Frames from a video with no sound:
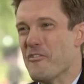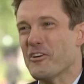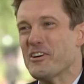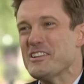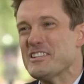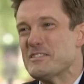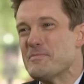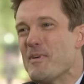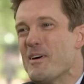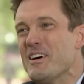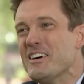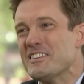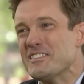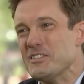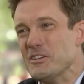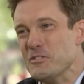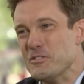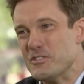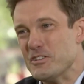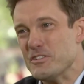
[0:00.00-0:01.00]
What
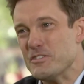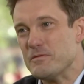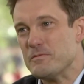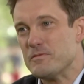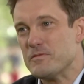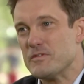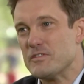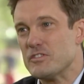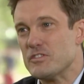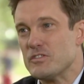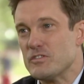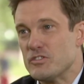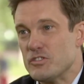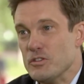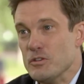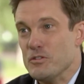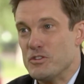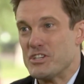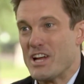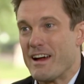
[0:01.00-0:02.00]
inspires you to
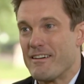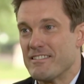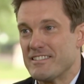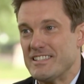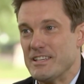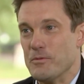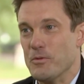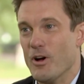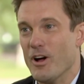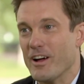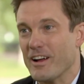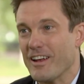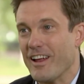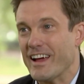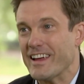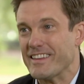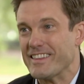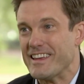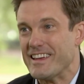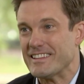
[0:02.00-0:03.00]
do charity work
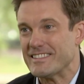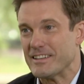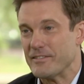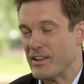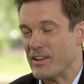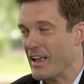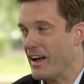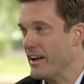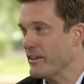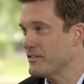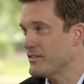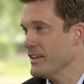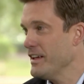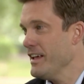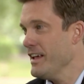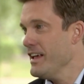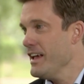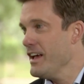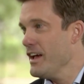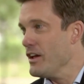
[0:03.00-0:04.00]
like this? I mean,
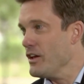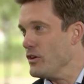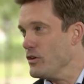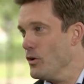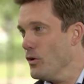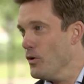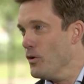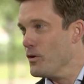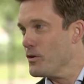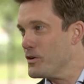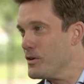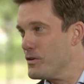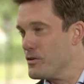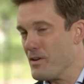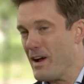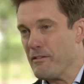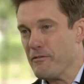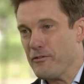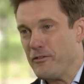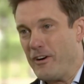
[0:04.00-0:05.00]
your
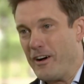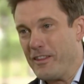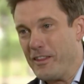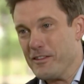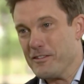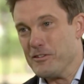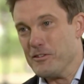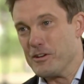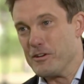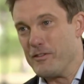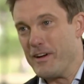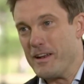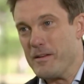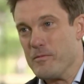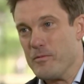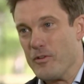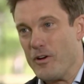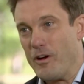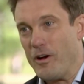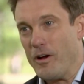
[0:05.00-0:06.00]
grandfather, the Duke of
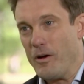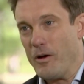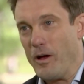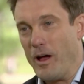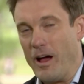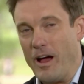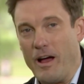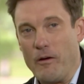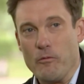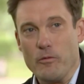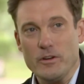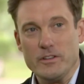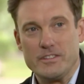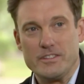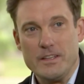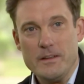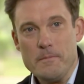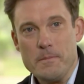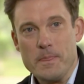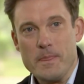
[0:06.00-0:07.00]
Edinburgh,
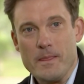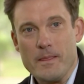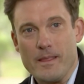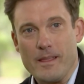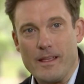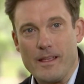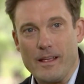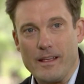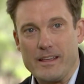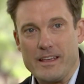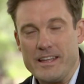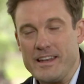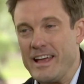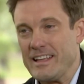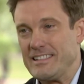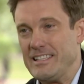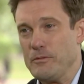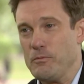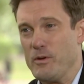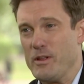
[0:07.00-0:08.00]
was
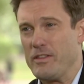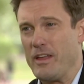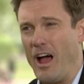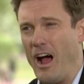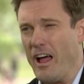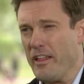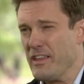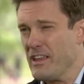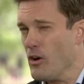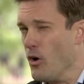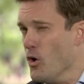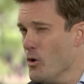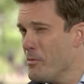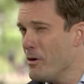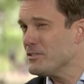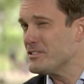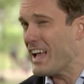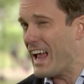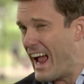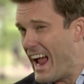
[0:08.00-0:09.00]
connected with, I think,
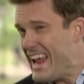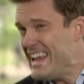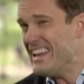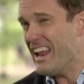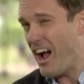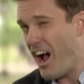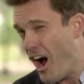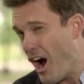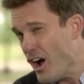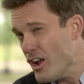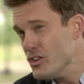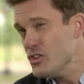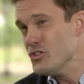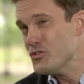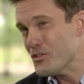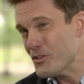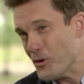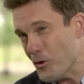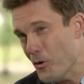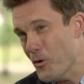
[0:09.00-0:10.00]
almost
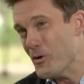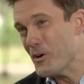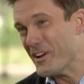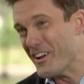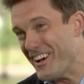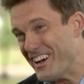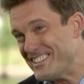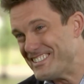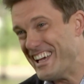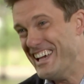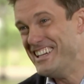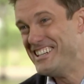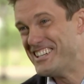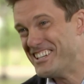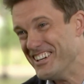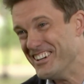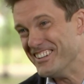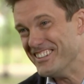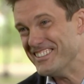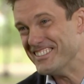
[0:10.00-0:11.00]
800
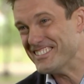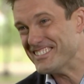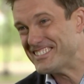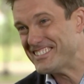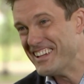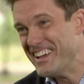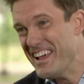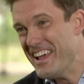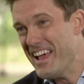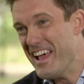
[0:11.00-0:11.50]
organisations.